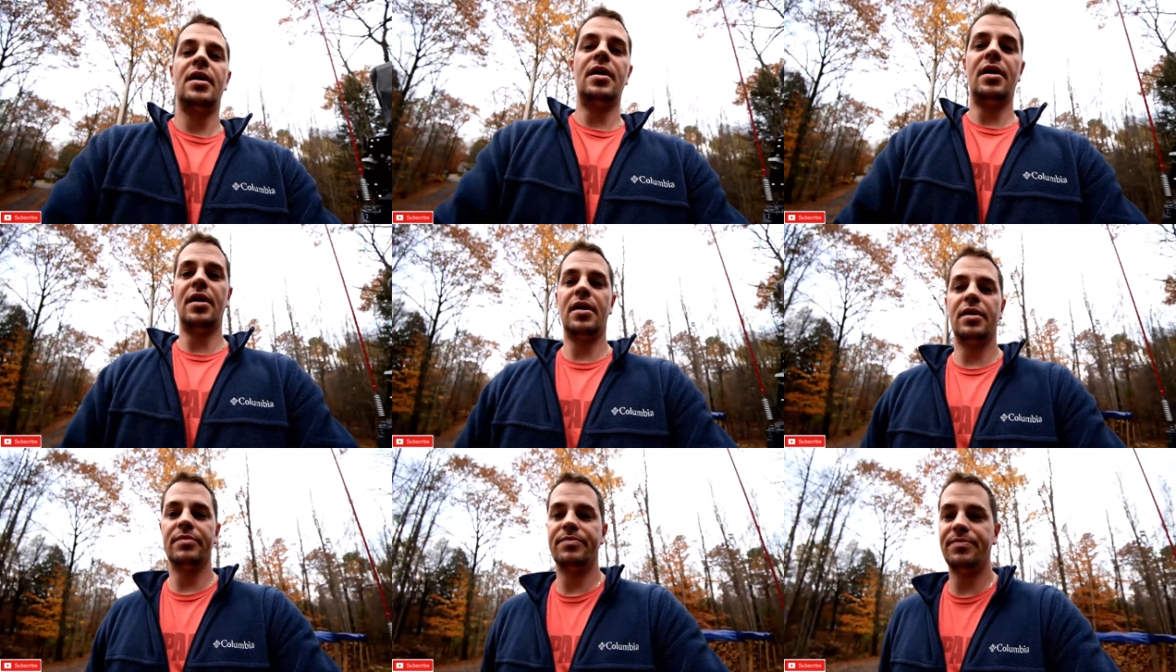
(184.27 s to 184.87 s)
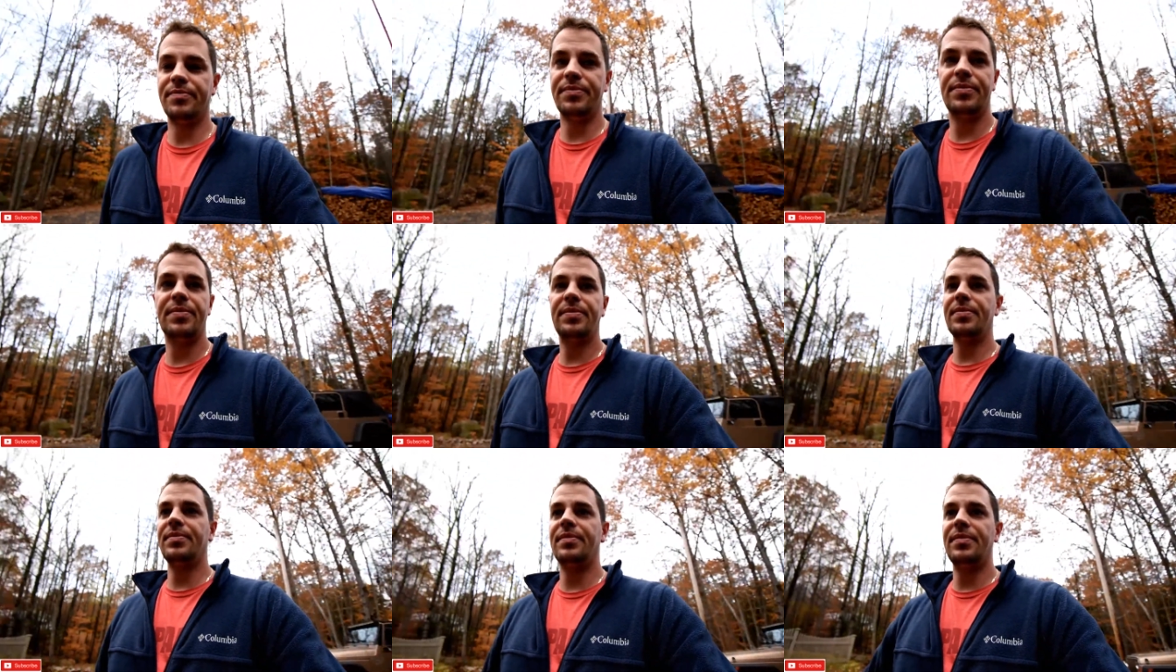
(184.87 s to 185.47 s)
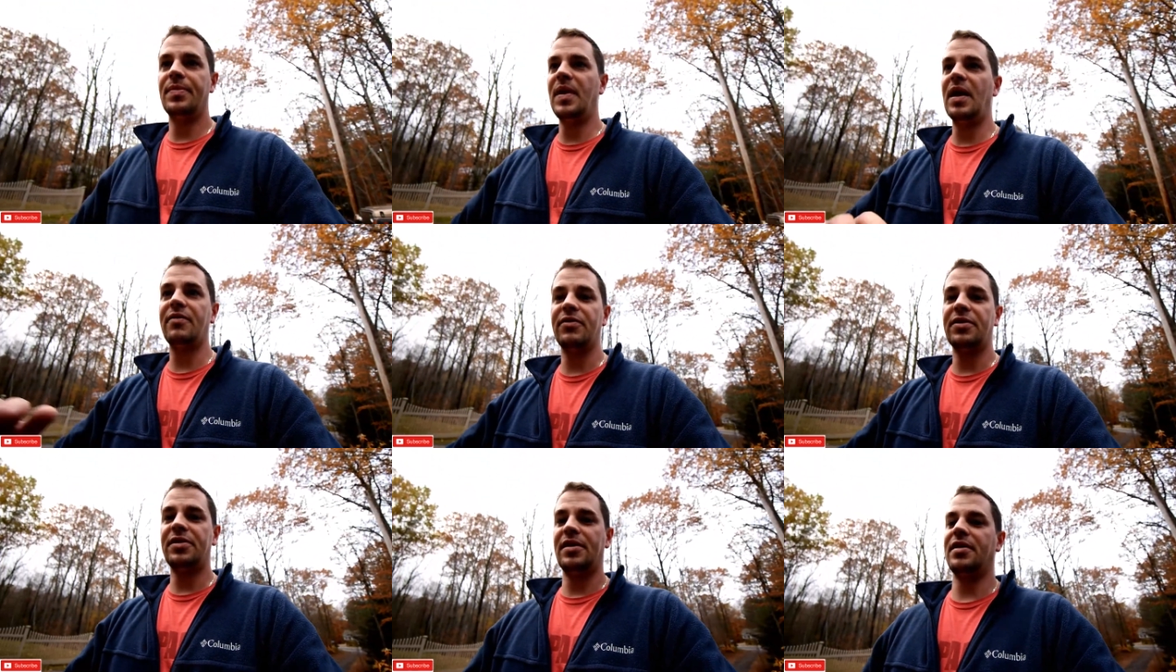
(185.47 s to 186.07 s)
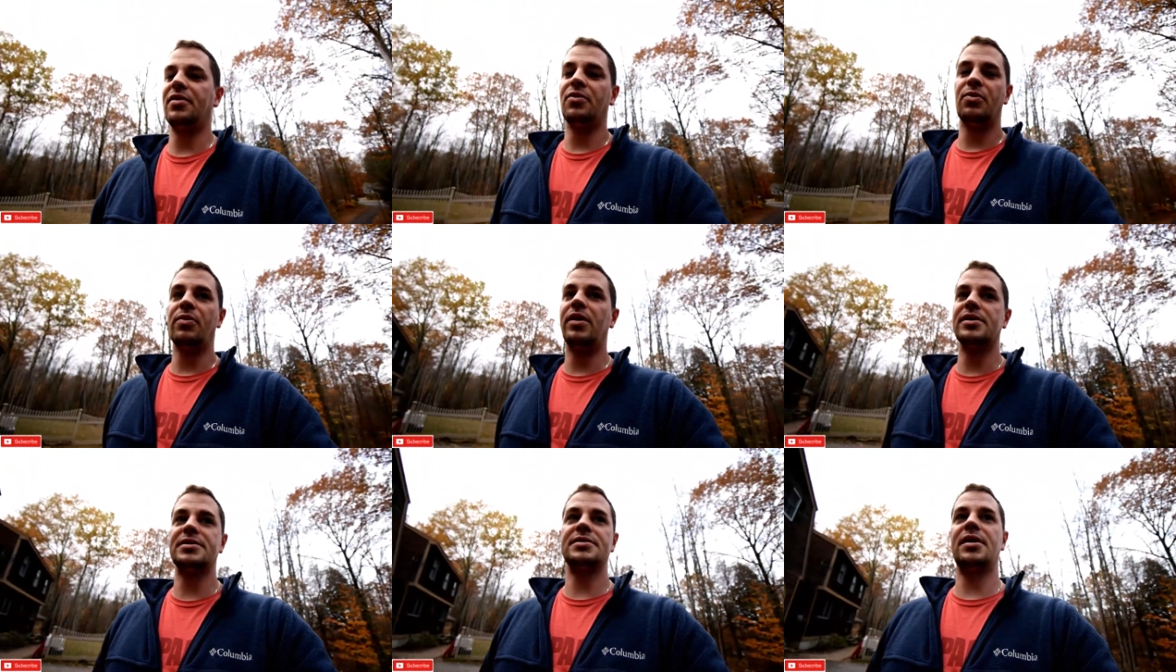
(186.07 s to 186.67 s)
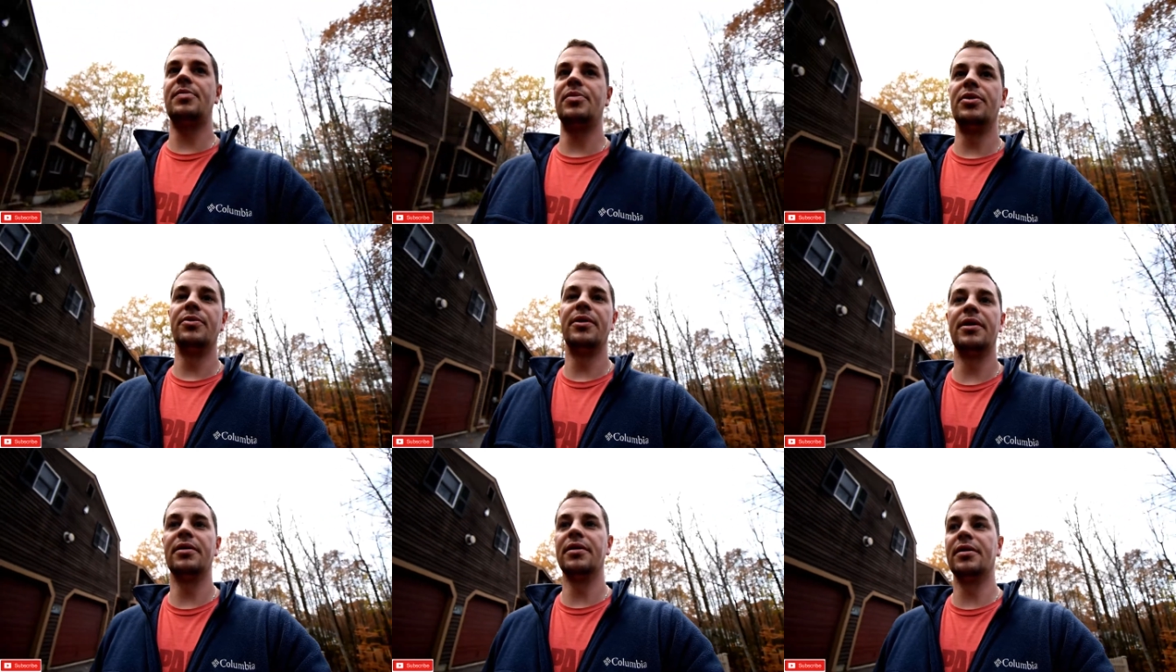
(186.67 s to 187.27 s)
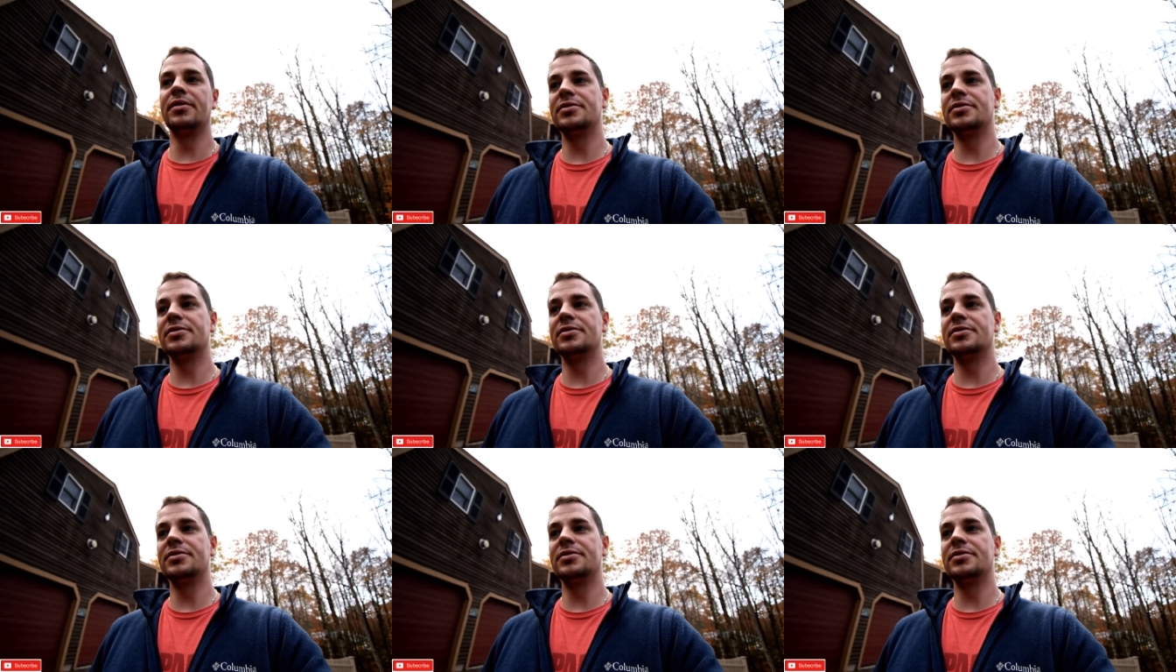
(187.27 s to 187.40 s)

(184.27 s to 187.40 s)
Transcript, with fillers: Uh, everything rusts up in New England.